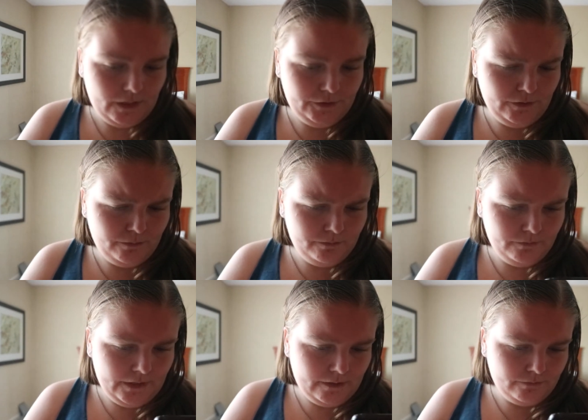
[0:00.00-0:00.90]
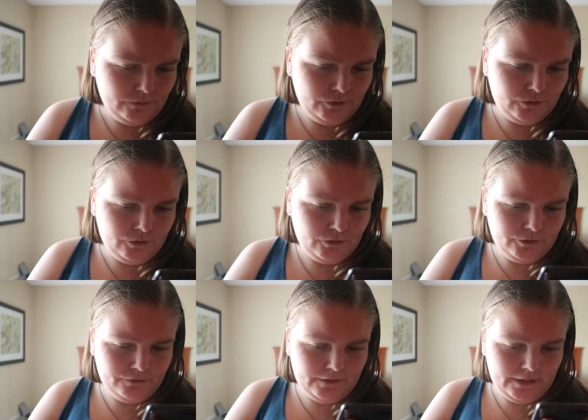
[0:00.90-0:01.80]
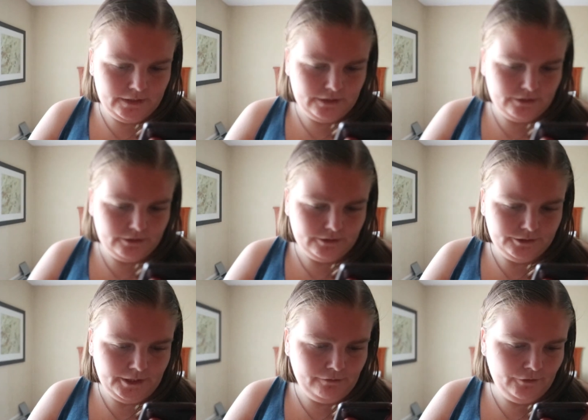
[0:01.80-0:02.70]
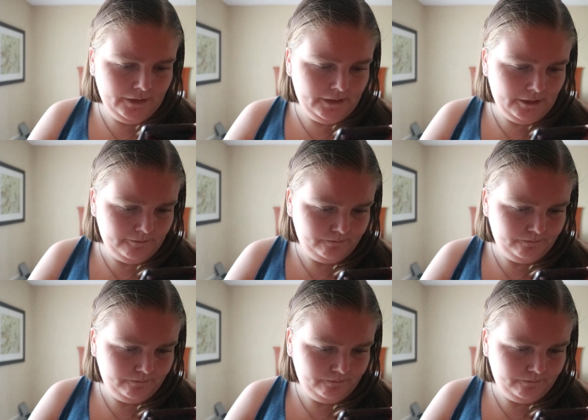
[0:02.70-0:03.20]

So um, just fine, savored.